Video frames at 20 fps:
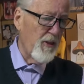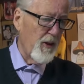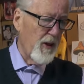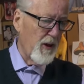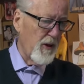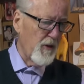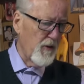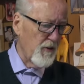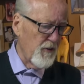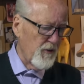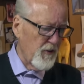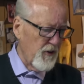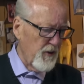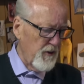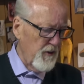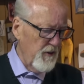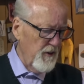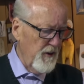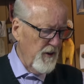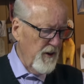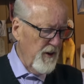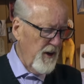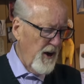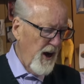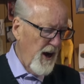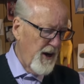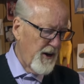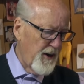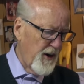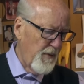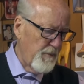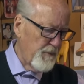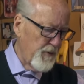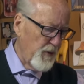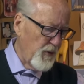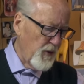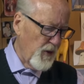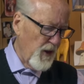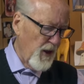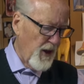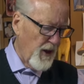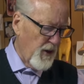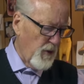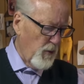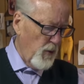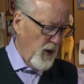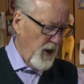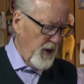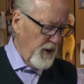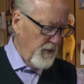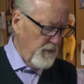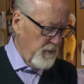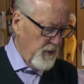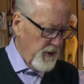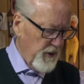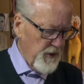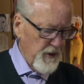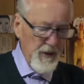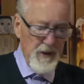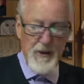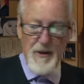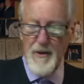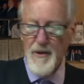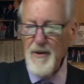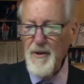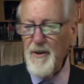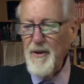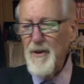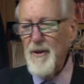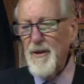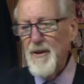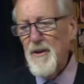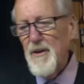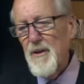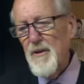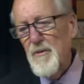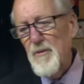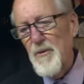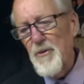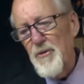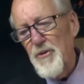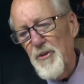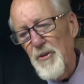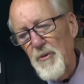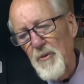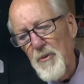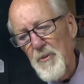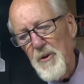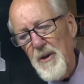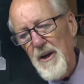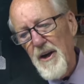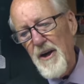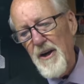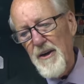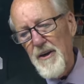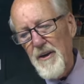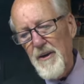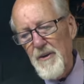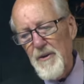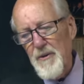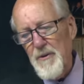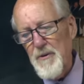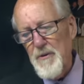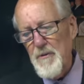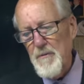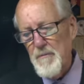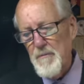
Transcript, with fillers: things that add up to a lot of weight, but uh, we'll see what we got here.